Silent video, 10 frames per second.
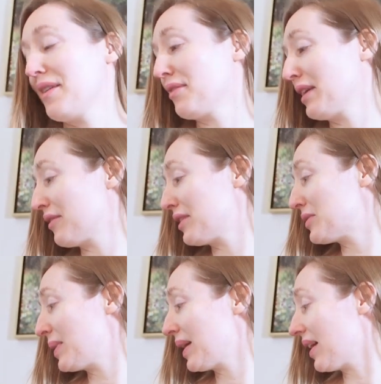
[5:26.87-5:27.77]
I don't think it
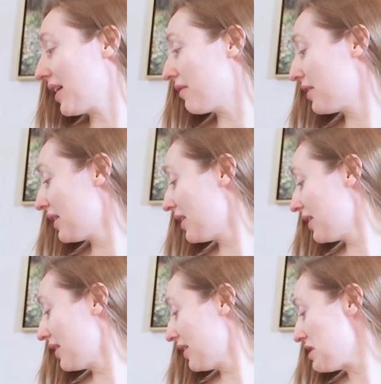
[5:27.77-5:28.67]
is big. I have
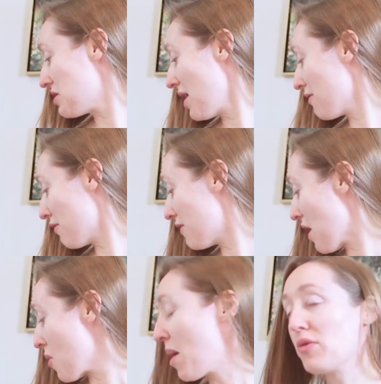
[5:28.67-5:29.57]
a
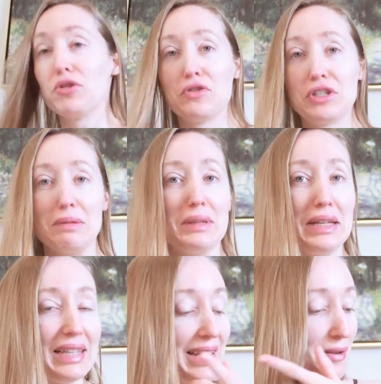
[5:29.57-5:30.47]
fair amount of siblings.